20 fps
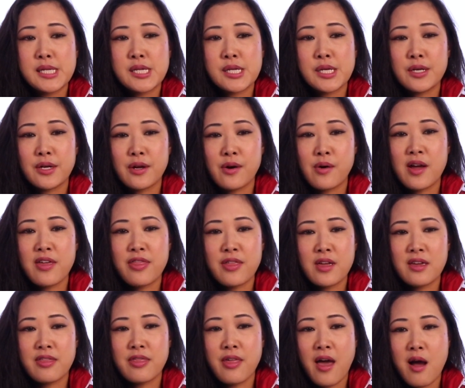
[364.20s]
you know, I
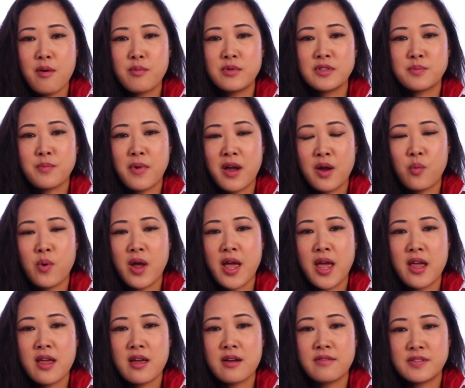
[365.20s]
think that was my
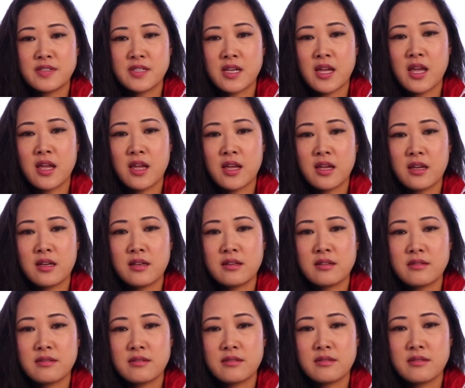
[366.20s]
way of saying,